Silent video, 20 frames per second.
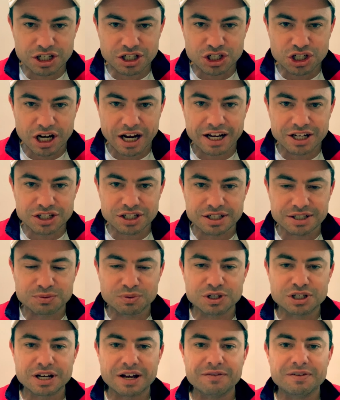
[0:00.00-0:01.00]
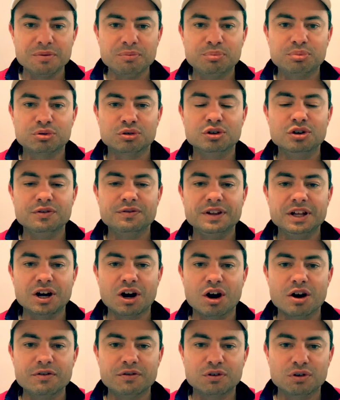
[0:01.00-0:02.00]
changes which have improved the
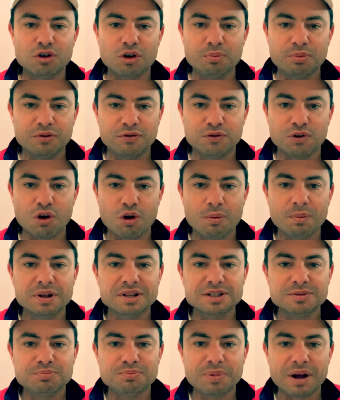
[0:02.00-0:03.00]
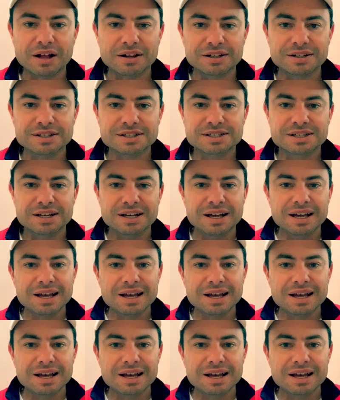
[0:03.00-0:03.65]
overall performance, balance,